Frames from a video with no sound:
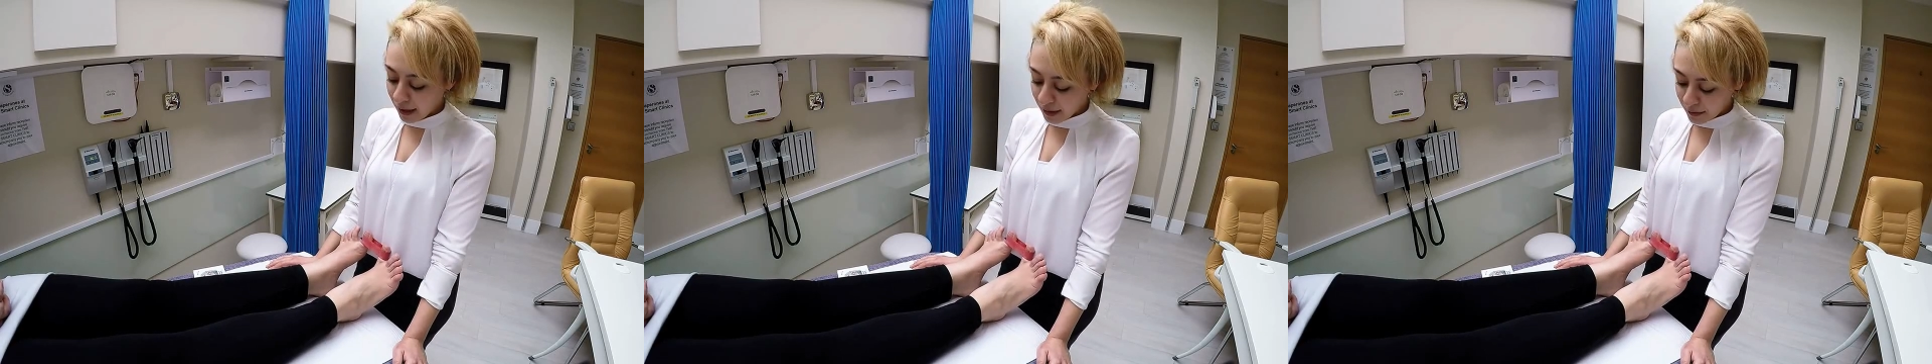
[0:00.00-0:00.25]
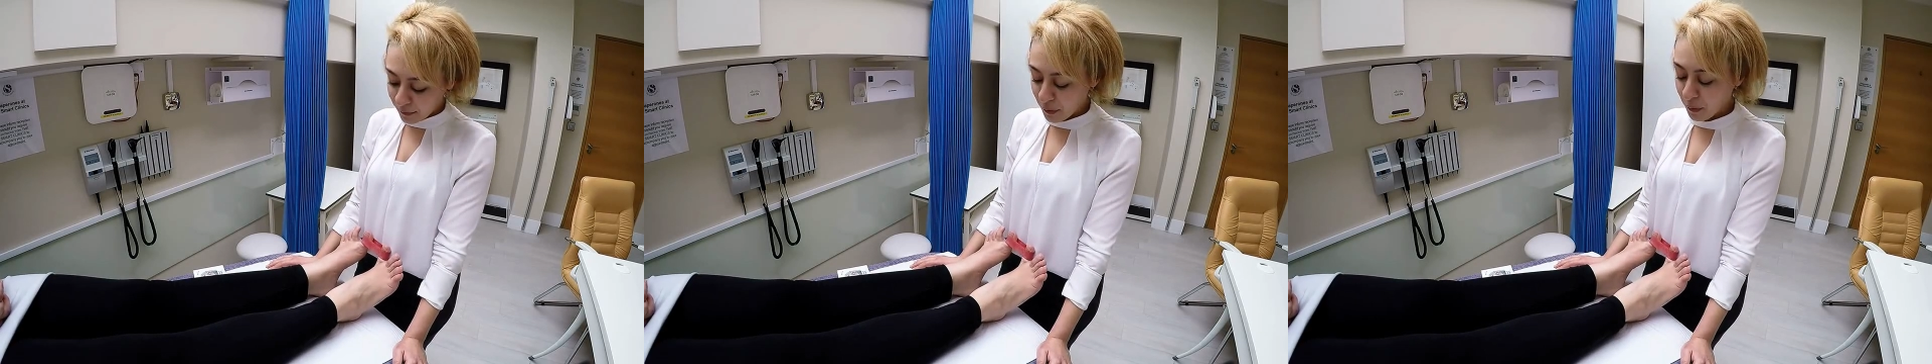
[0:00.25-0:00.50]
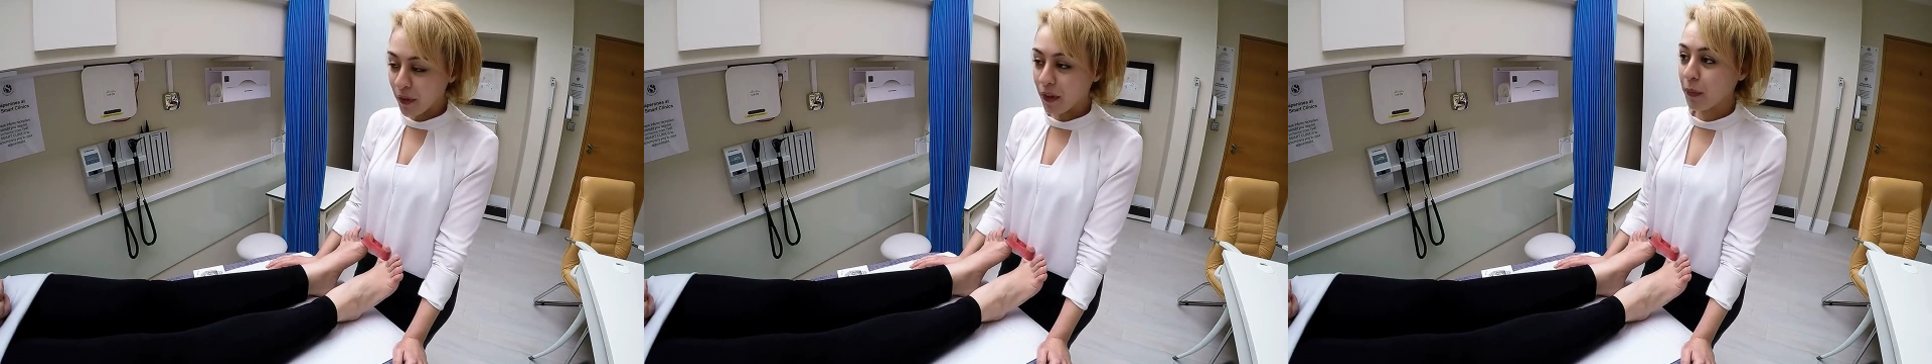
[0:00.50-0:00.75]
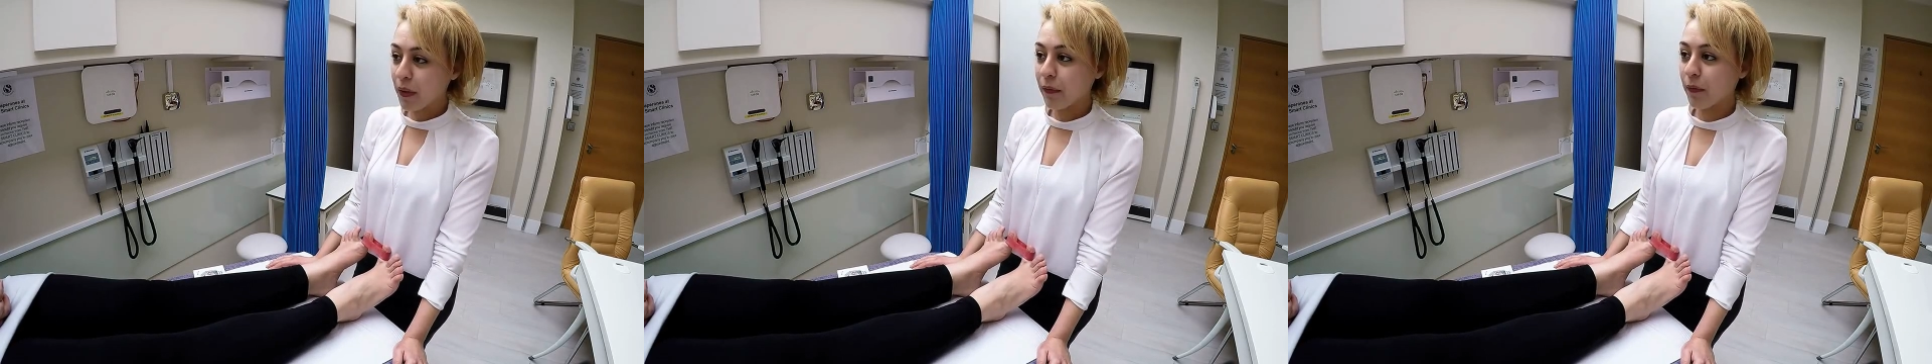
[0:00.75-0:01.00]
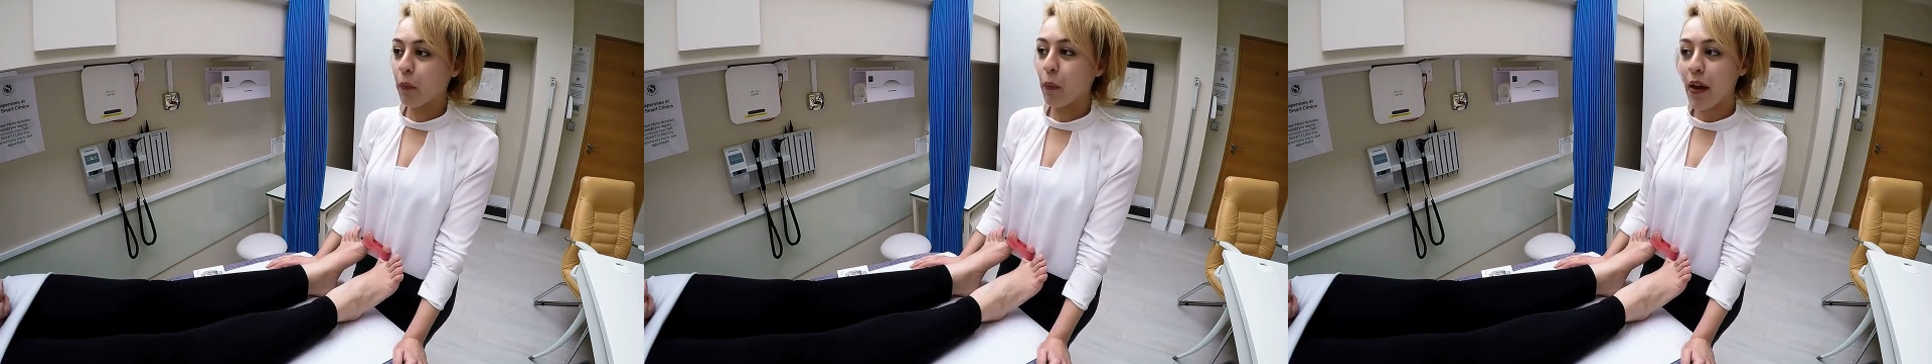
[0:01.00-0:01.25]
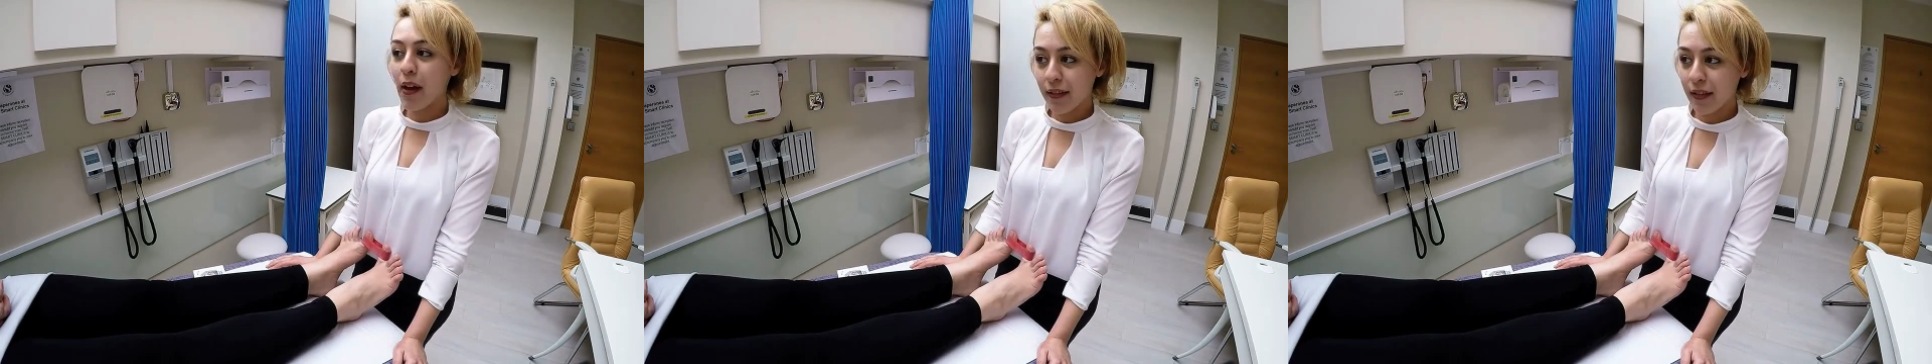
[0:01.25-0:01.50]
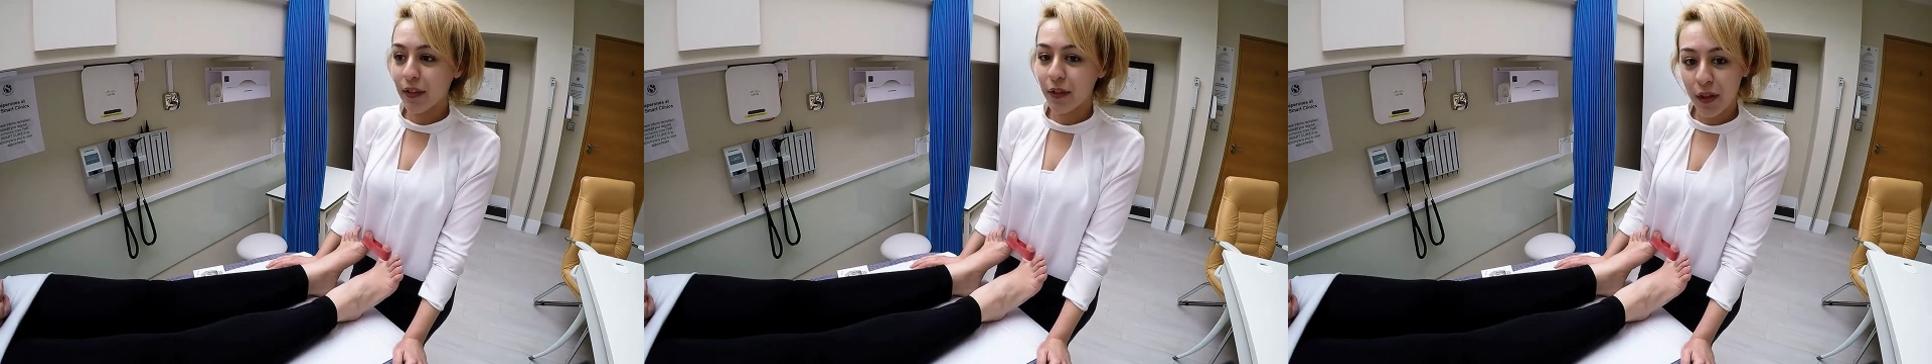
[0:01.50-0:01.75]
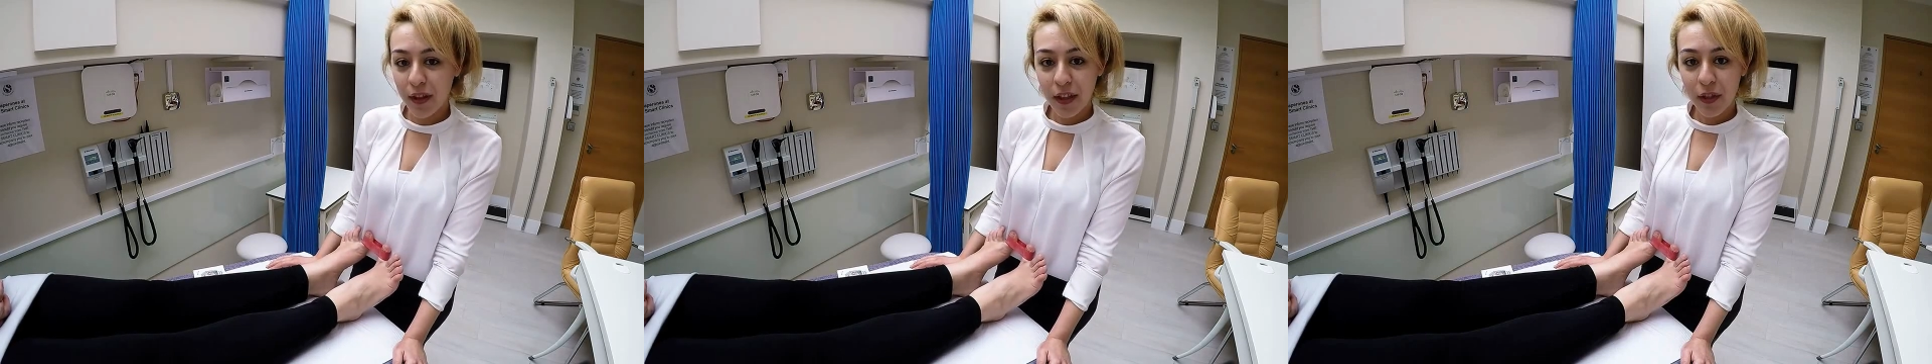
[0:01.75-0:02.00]
And if you want to be even better,
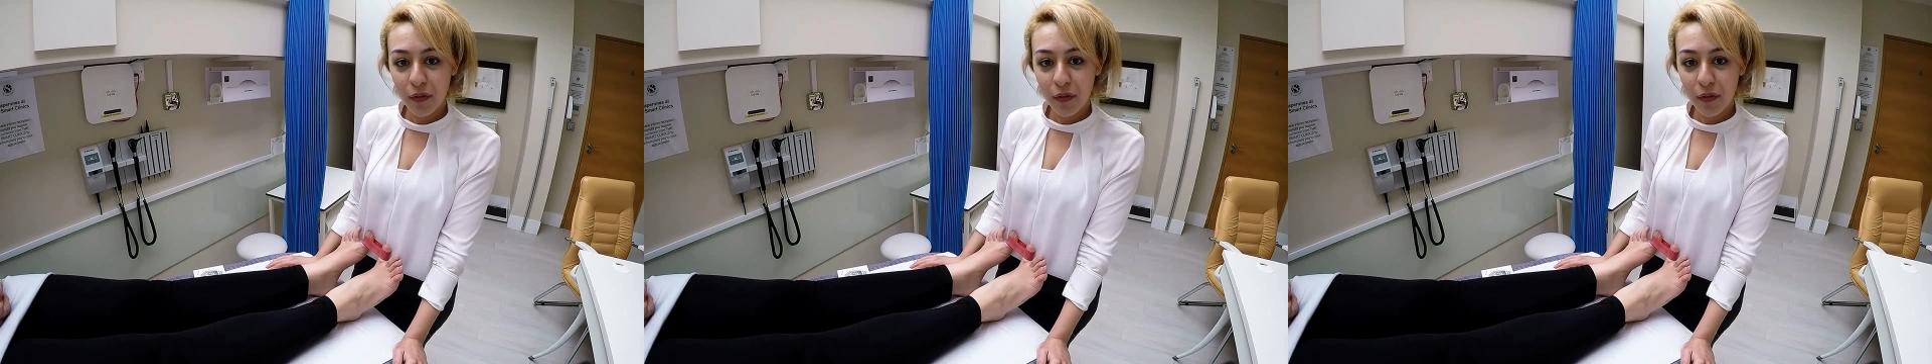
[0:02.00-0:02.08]
you can